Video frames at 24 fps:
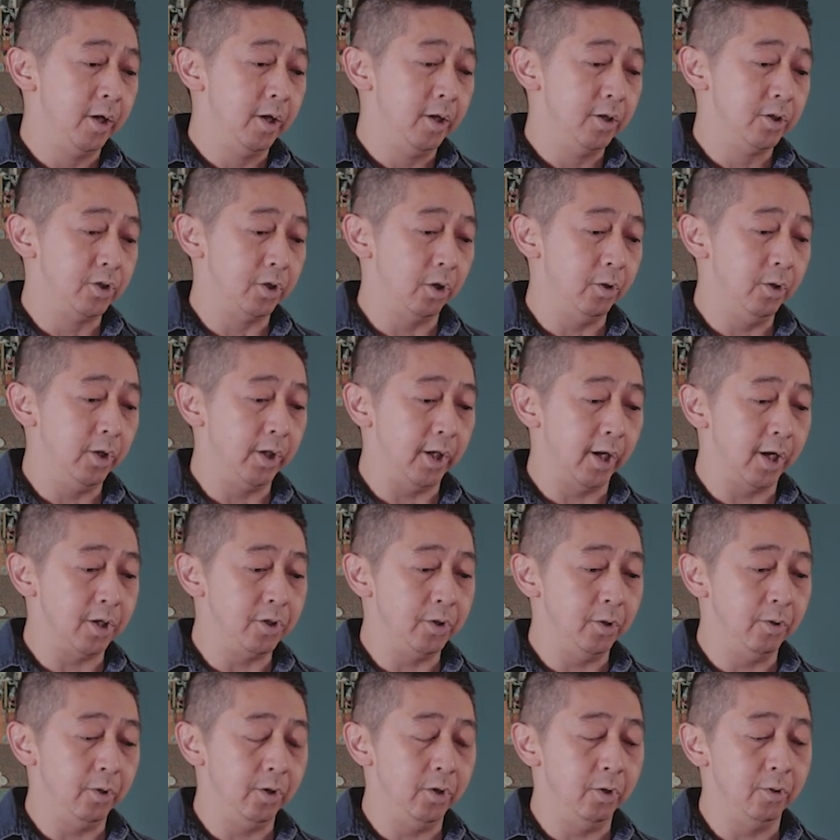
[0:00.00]
So you can
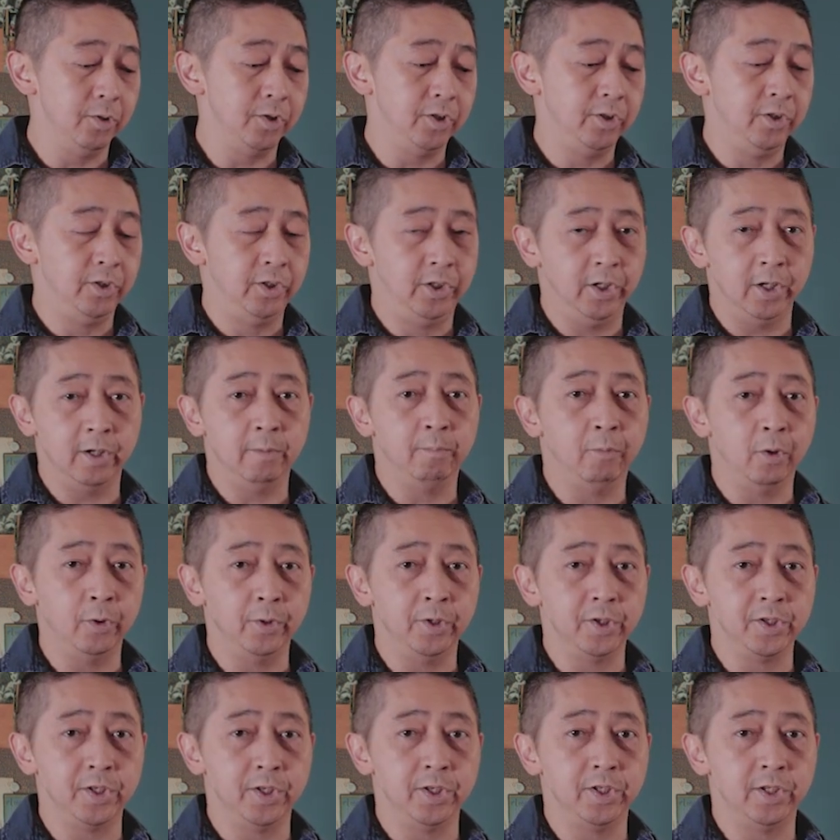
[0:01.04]
actually use their
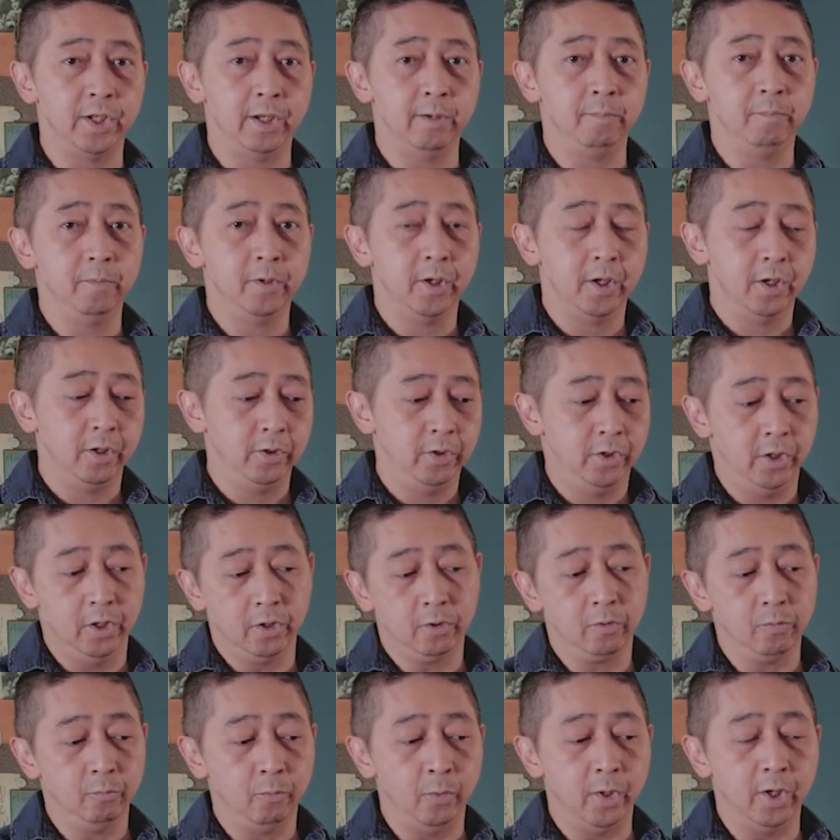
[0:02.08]
motor system, their
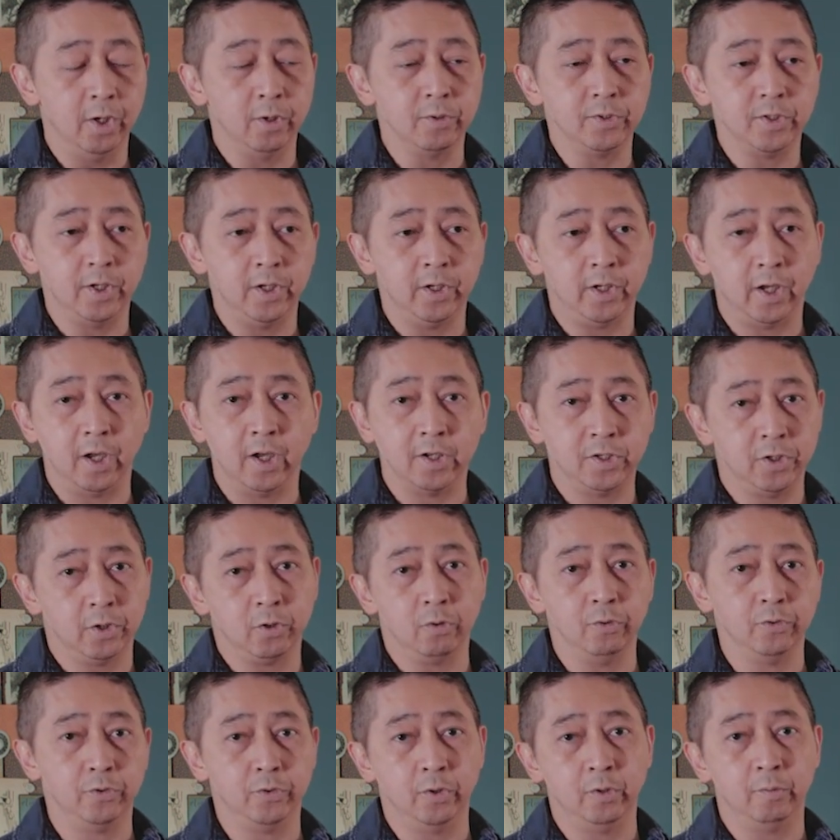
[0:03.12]
wheels, and you can actually
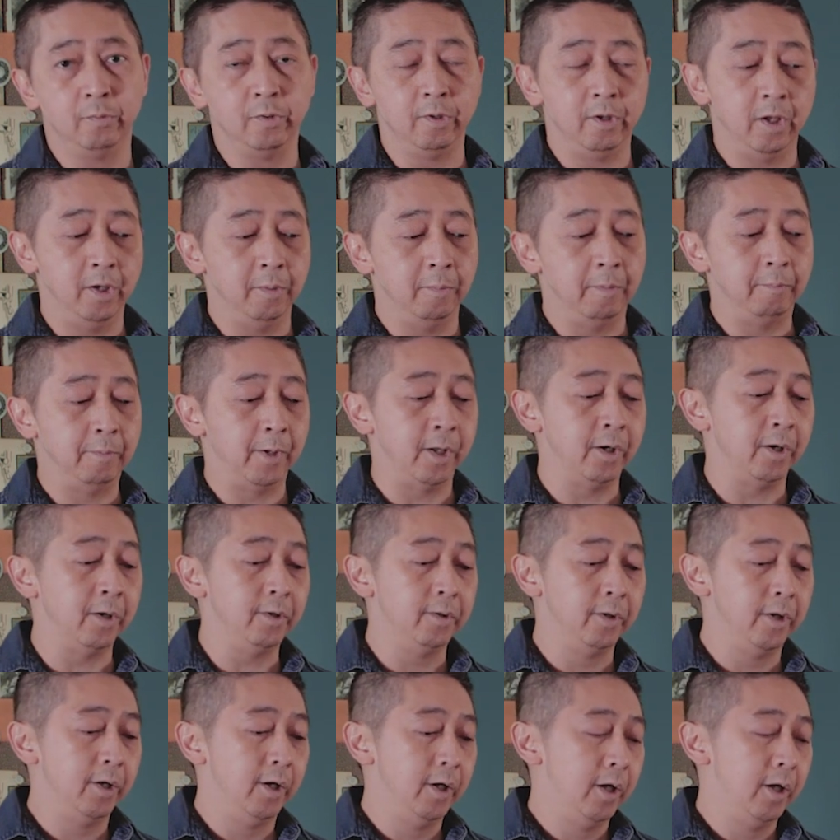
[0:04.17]
control it a little bit better.